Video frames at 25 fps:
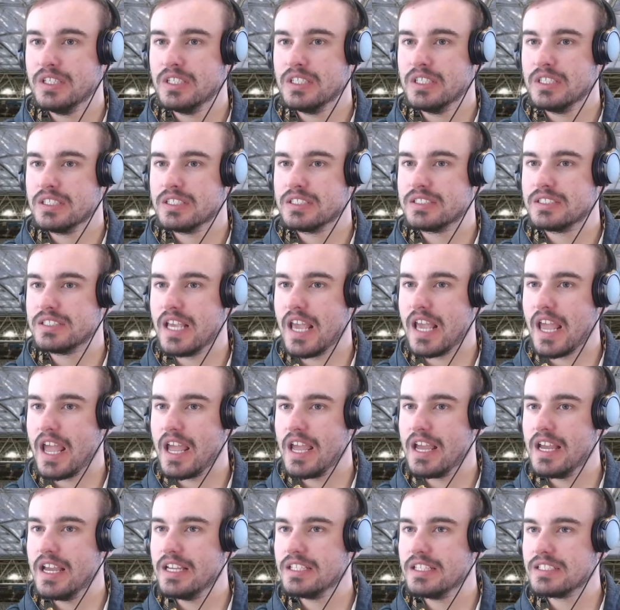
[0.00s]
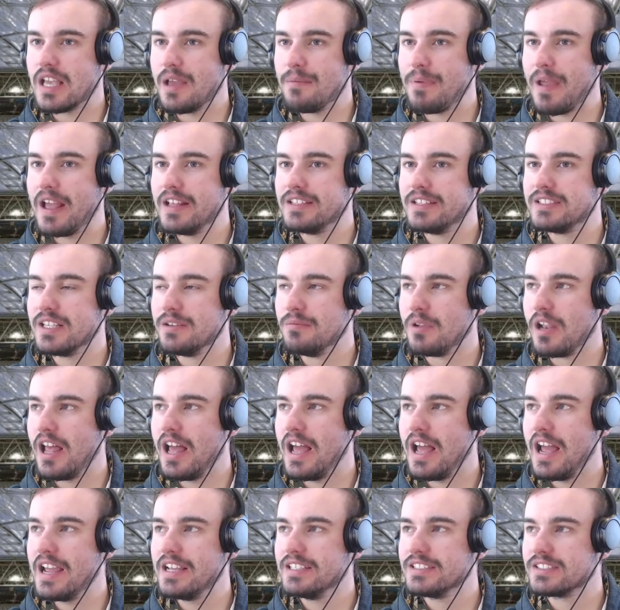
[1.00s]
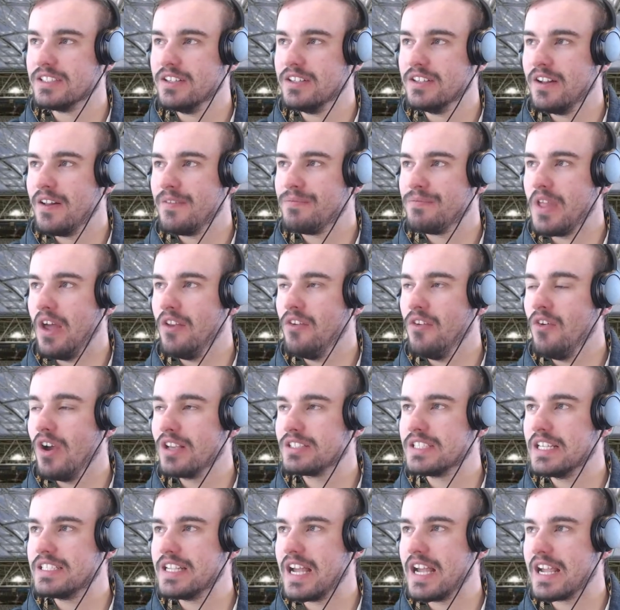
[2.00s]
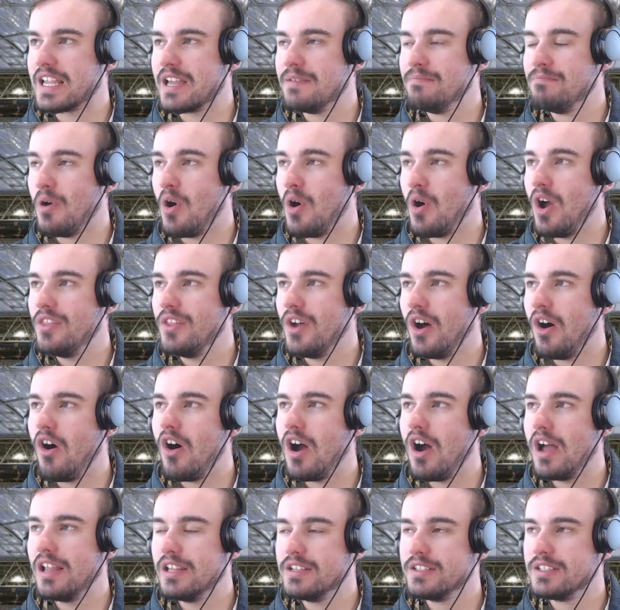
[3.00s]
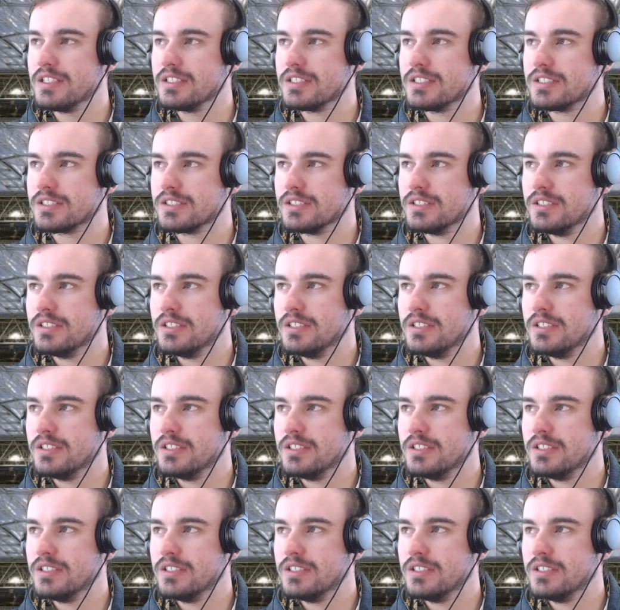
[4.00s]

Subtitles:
says Pads ablaze. Now nicely taken by the Highlanders.